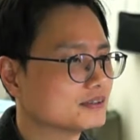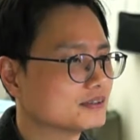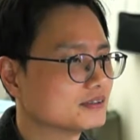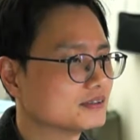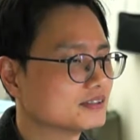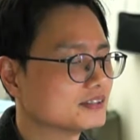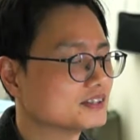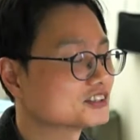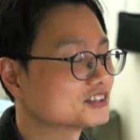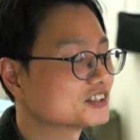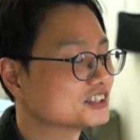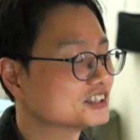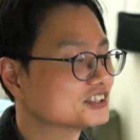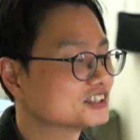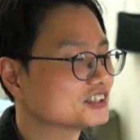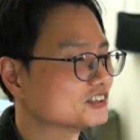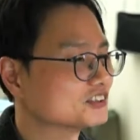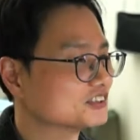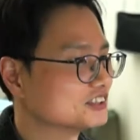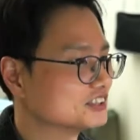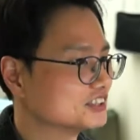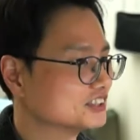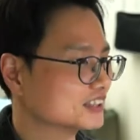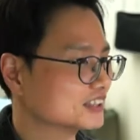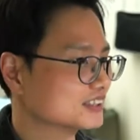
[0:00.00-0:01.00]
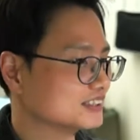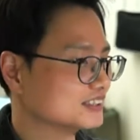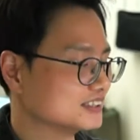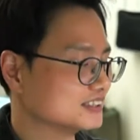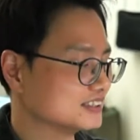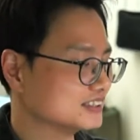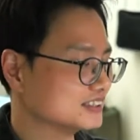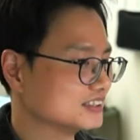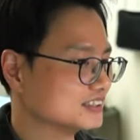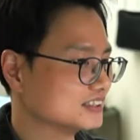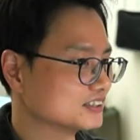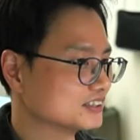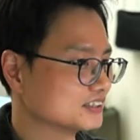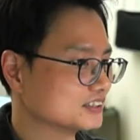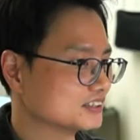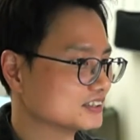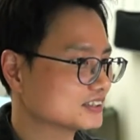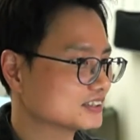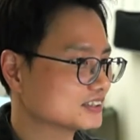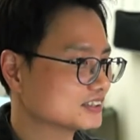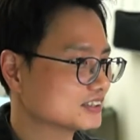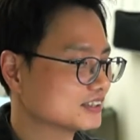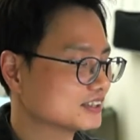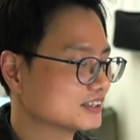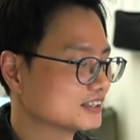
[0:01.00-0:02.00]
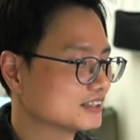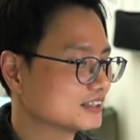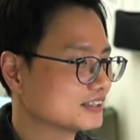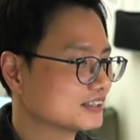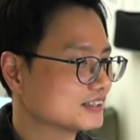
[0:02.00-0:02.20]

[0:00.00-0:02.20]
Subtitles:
the traditional design decisions,